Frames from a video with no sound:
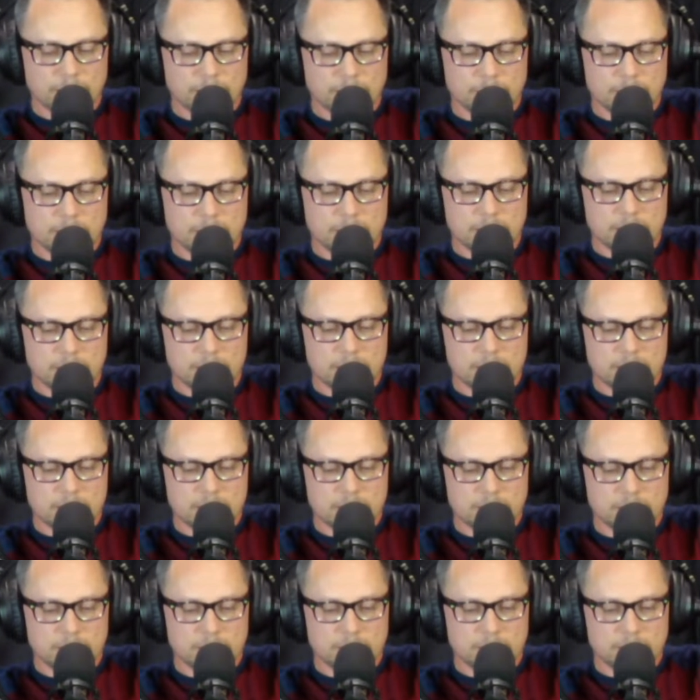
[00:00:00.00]
Because
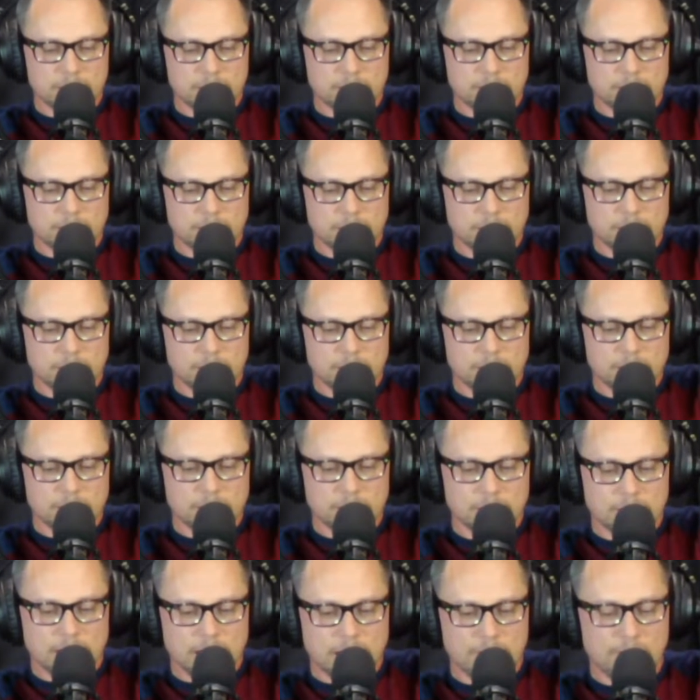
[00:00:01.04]

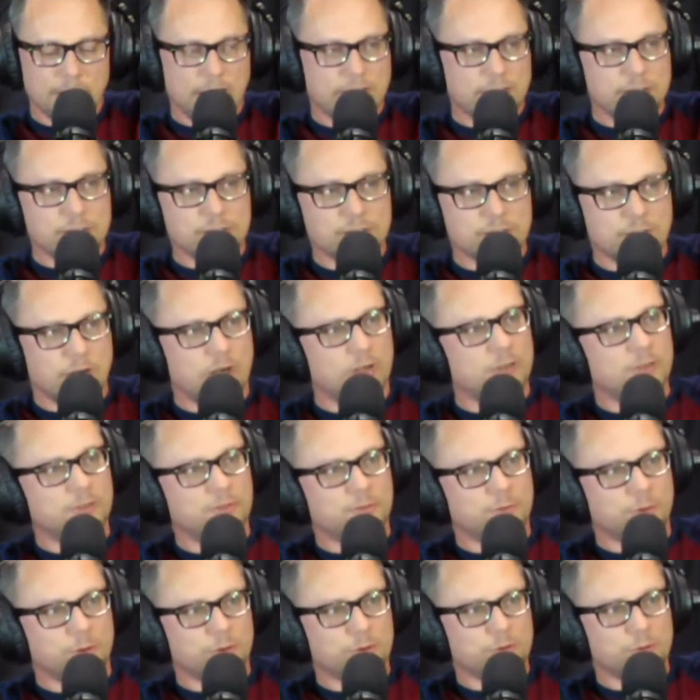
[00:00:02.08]
if I just talked
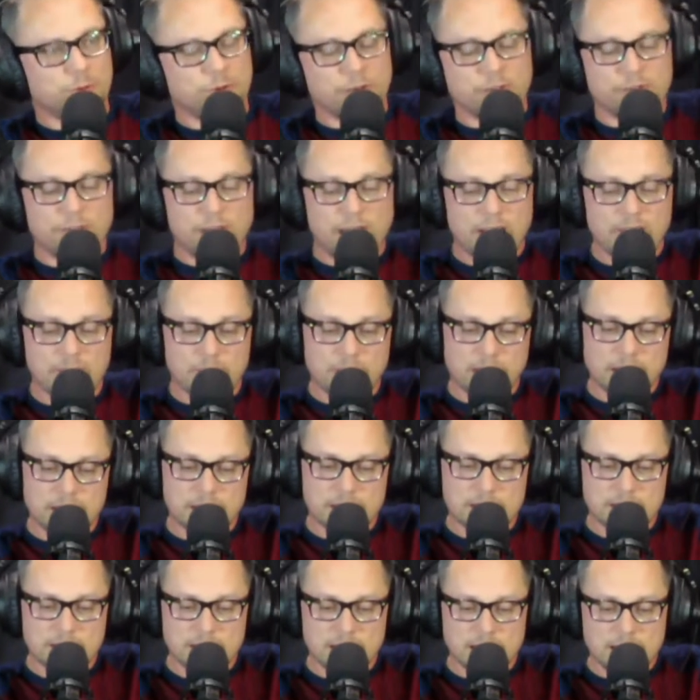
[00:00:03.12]
for 25
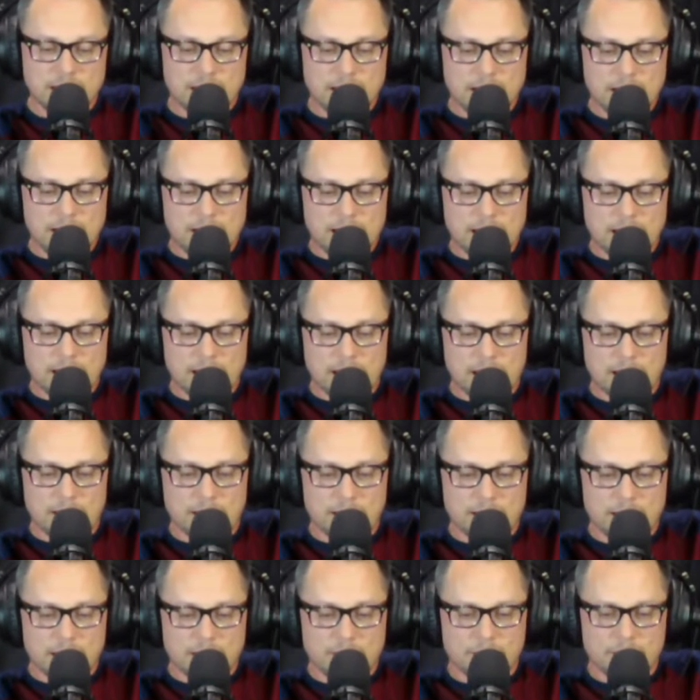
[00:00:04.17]
minutes
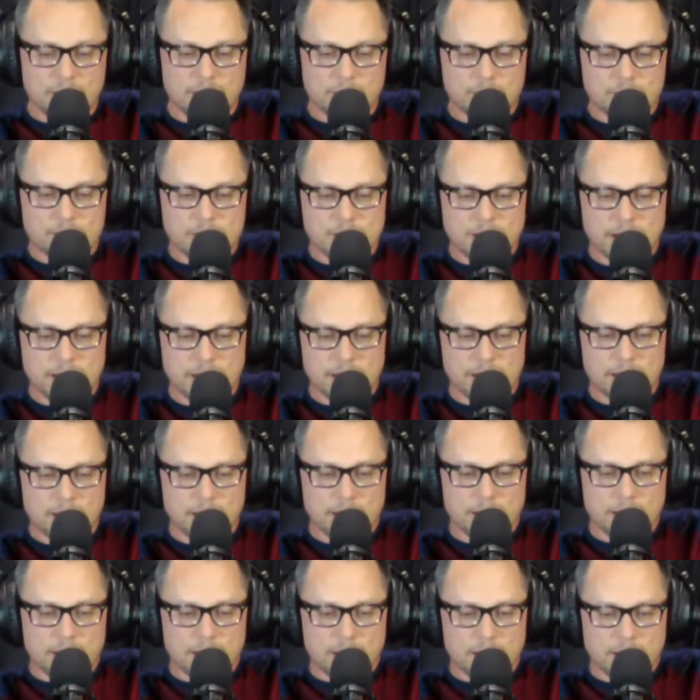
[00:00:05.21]
and nothing was there,
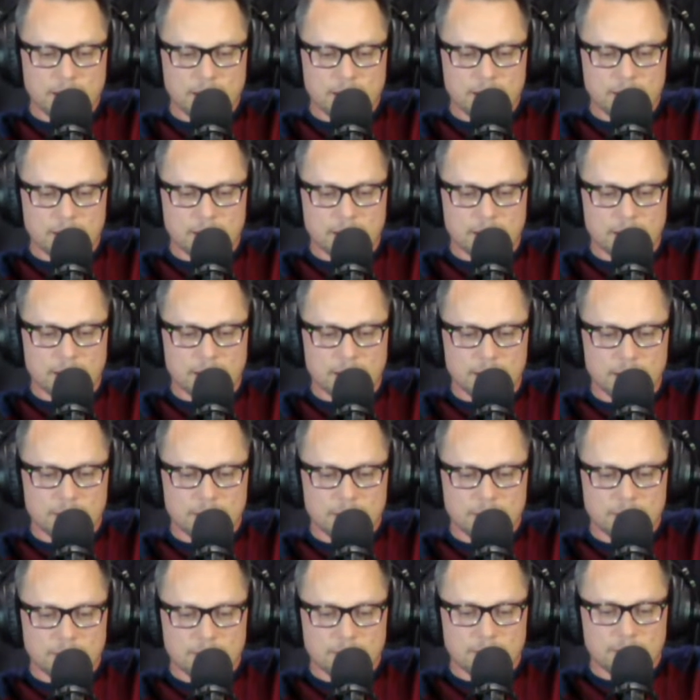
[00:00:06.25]
then
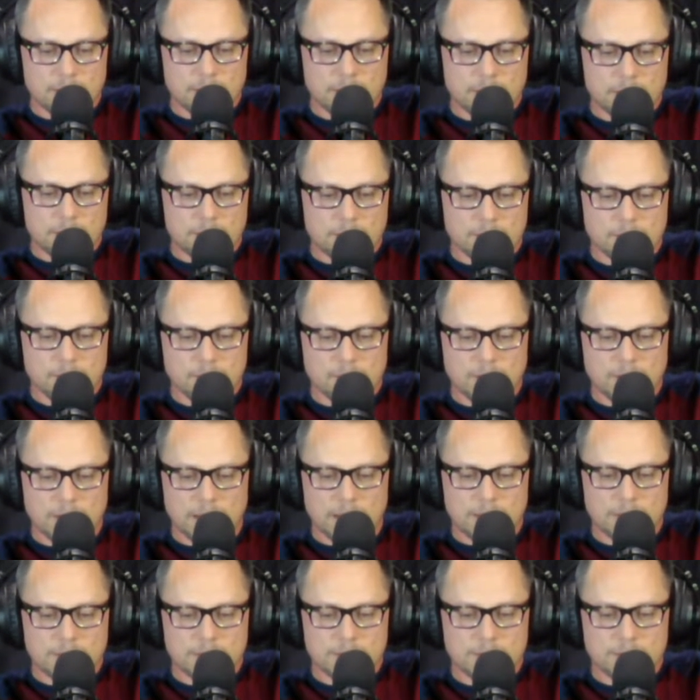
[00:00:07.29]
if I just talked for
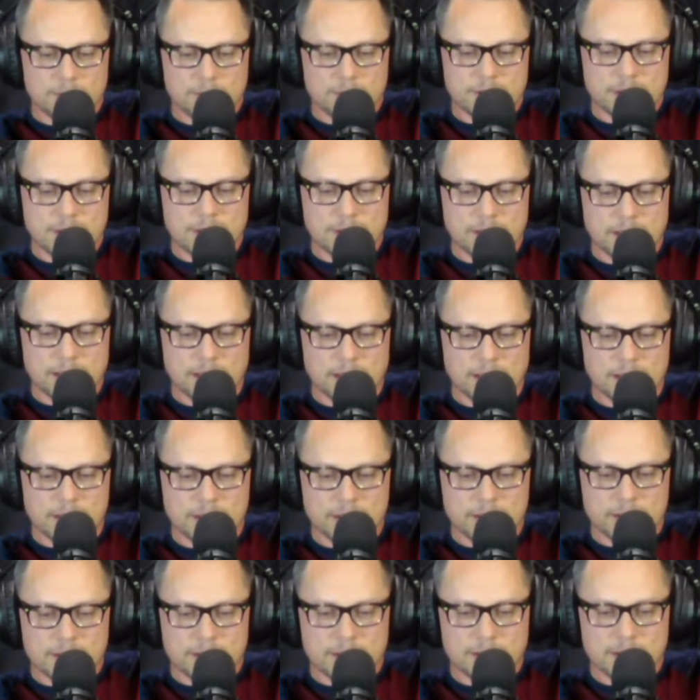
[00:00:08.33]
25 minutes, see, there it
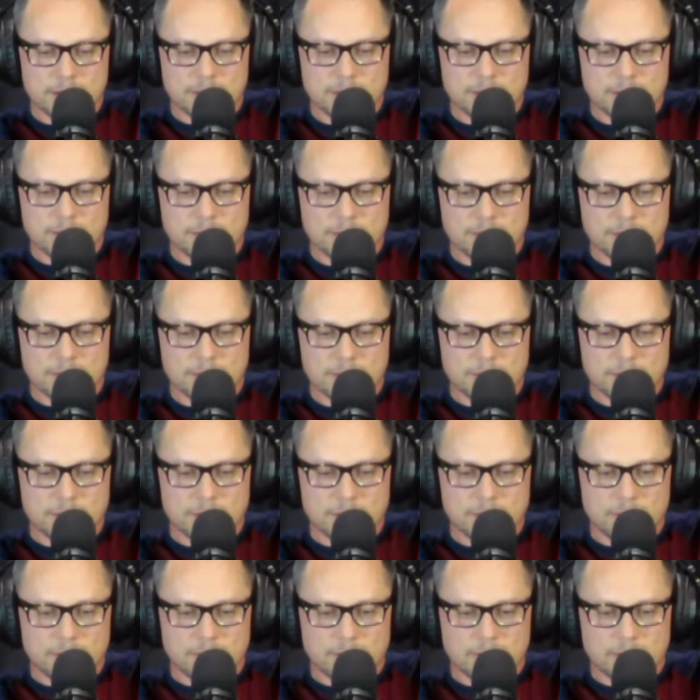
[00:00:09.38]
is. And
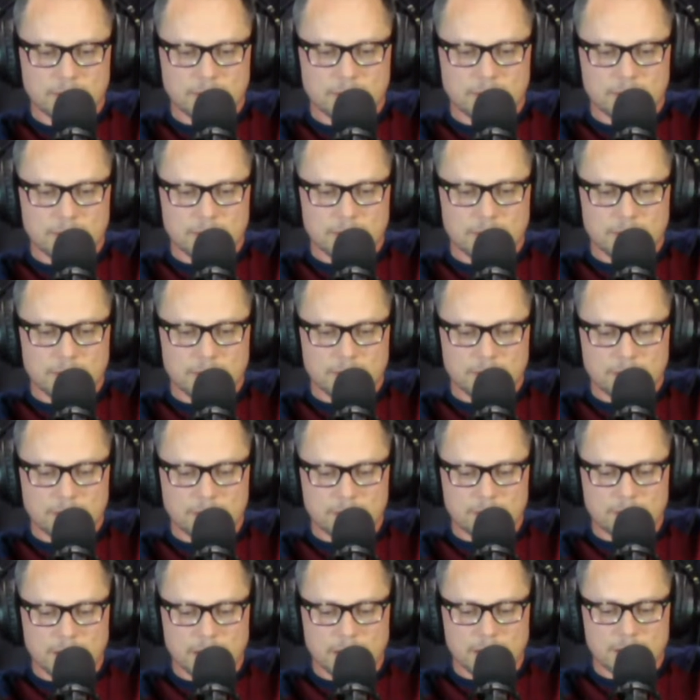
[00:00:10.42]
nothing was there.
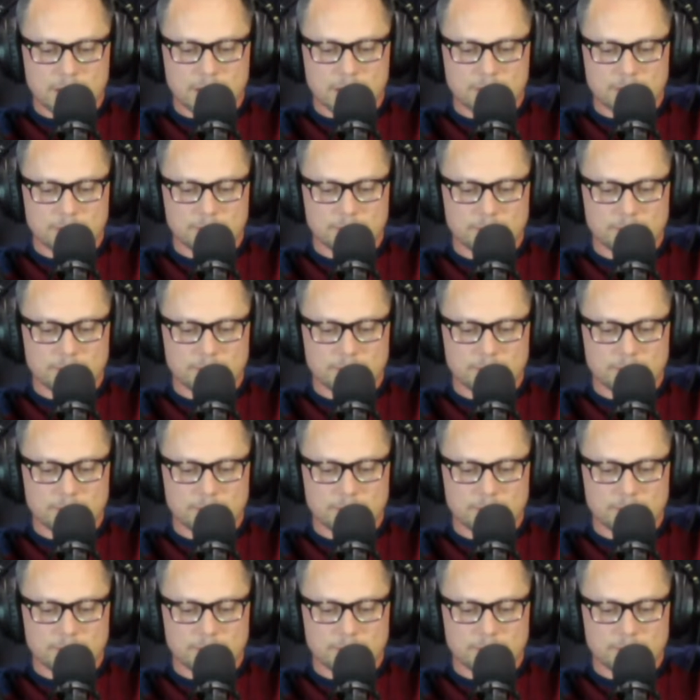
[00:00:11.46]
Nice.